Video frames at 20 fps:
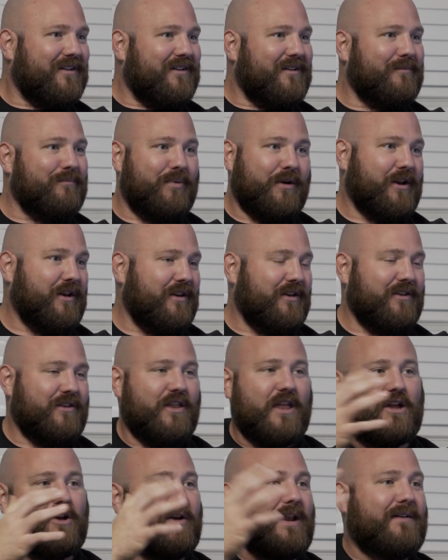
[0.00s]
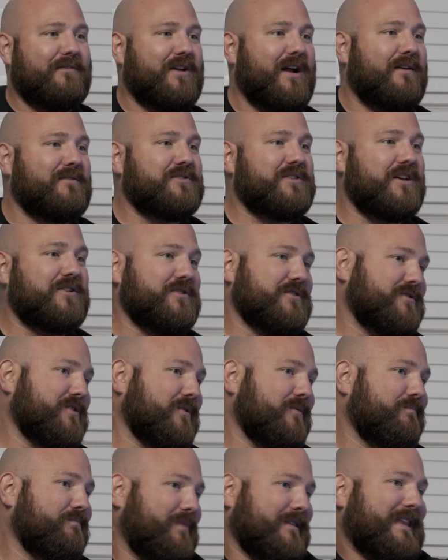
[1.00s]
But they couldn't have the
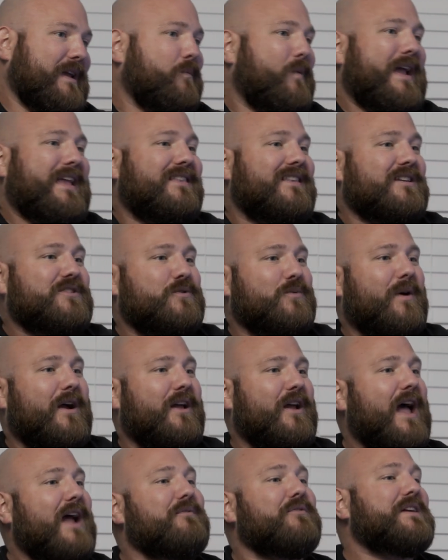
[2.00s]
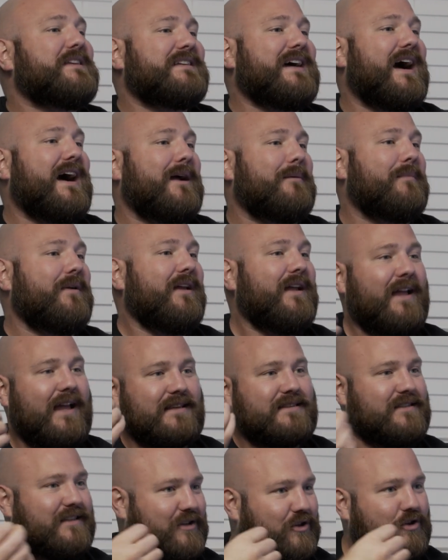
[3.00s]
conversation, but they weighed this way every time.
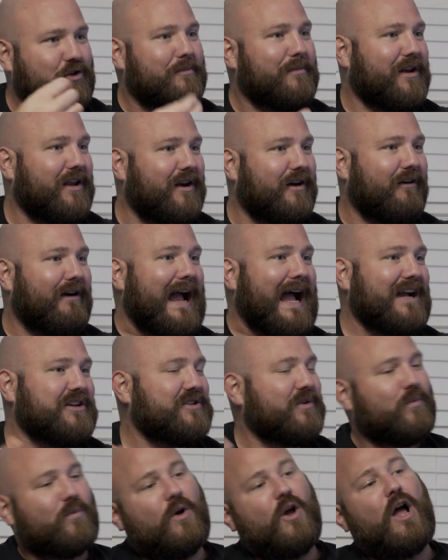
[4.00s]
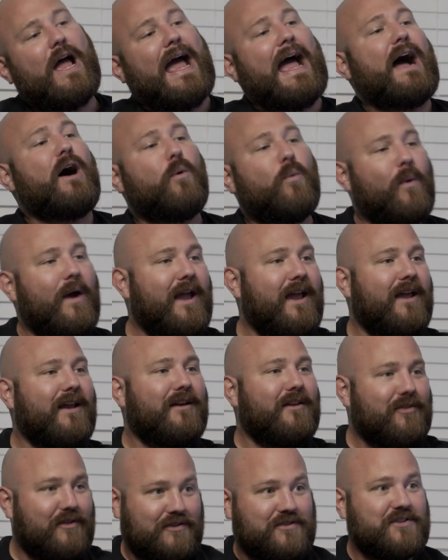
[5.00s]
It's the human interaction
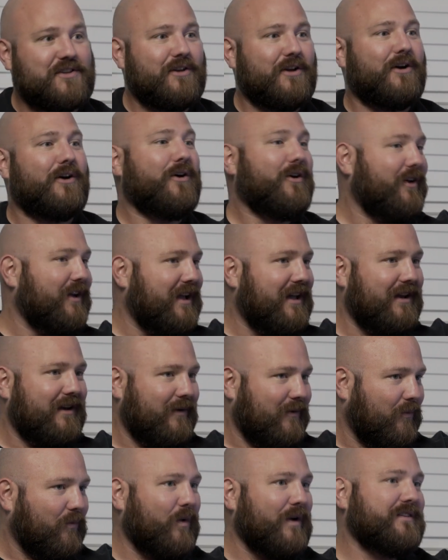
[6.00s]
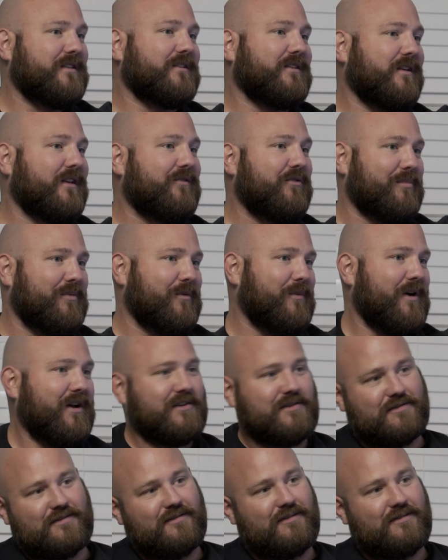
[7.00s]
outweighed the skill and what the deliverable was.